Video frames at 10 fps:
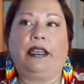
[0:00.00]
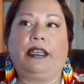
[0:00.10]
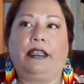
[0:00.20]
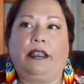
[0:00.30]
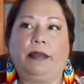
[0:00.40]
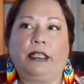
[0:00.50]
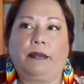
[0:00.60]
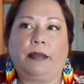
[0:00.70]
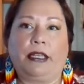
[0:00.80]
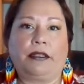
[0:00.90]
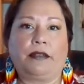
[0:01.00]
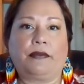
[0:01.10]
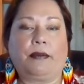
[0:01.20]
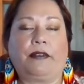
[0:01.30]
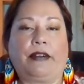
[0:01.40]
and there'll be speakers
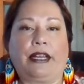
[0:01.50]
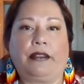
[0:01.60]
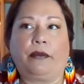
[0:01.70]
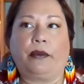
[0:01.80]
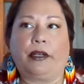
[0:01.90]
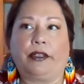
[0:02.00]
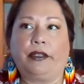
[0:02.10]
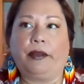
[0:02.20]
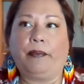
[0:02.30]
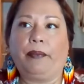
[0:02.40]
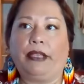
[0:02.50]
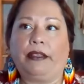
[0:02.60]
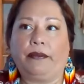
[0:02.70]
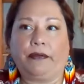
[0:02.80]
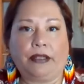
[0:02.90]
from around the world.
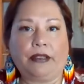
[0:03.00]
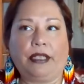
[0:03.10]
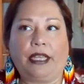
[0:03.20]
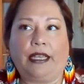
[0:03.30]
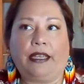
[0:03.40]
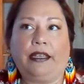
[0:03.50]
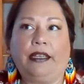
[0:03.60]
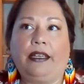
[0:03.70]
But the first day,